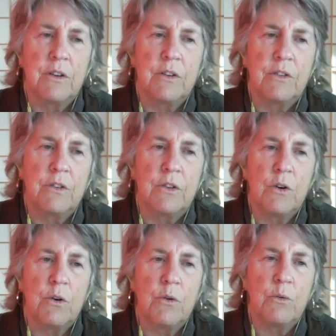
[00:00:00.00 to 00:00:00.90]

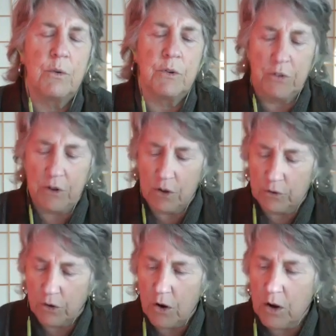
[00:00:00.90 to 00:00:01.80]
So we're still
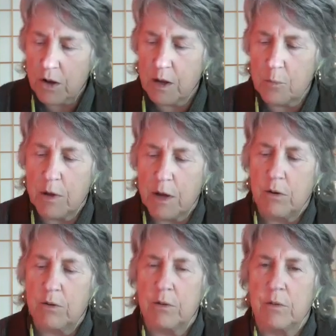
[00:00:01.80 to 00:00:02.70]
talking
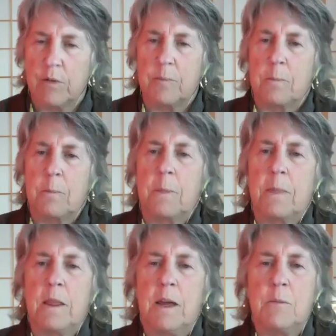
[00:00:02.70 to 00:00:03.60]
about,
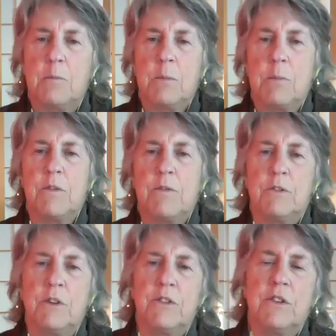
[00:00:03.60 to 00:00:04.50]
and maybe if you
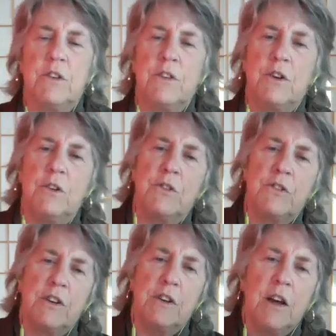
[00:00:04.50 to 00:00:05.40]
listen to the news
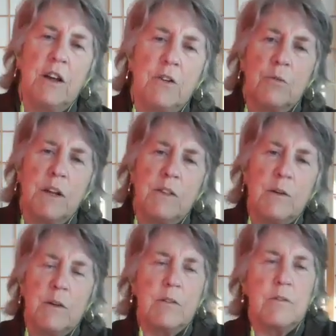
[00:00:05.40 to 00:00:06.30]
tonight or
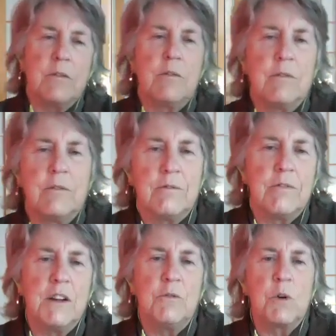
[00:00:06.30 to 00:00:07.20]
read
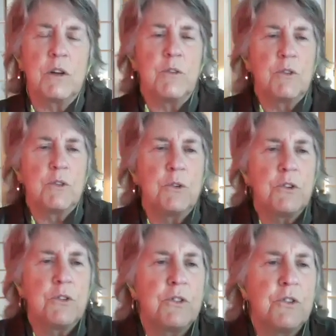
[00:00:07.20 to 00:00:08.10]
one of your
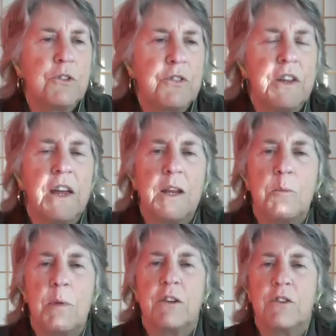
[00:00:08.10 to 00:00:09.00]
sources, you'll see getting
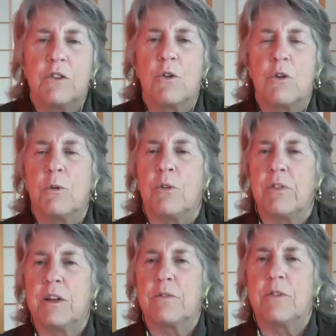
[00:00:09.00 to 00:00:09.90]
back to normal,
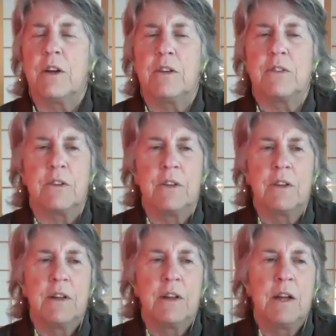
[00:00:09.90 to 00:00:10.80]
that phrase.
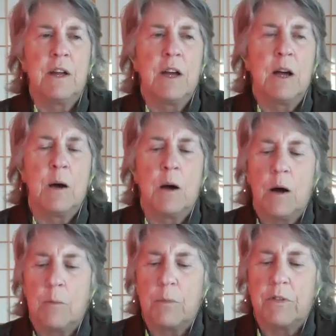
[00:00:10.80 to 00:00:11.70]

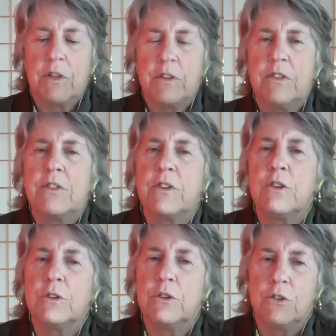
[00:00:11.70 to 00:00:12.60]
But this is a
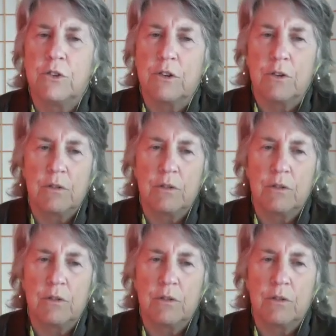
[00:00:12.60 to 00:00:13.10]
delusion.